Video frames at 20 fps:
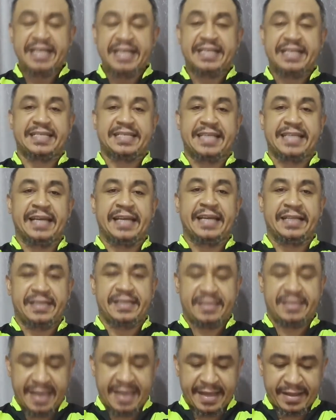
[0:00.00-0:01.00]
Senate
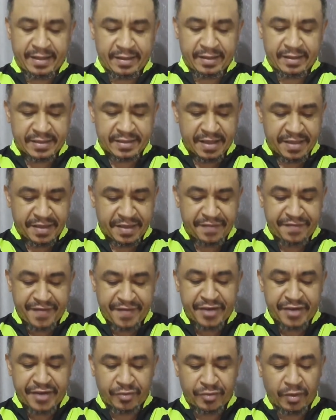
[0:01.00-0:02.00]
tells the
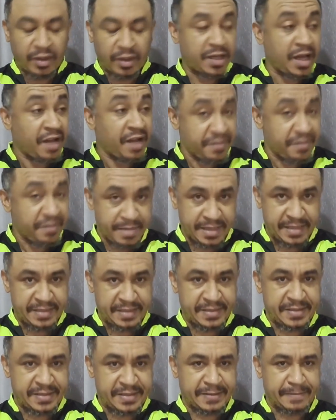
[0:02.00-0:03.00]
federal
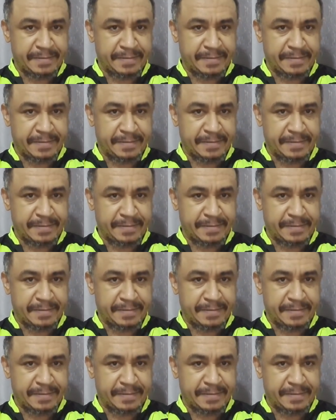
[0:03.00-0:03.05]
government.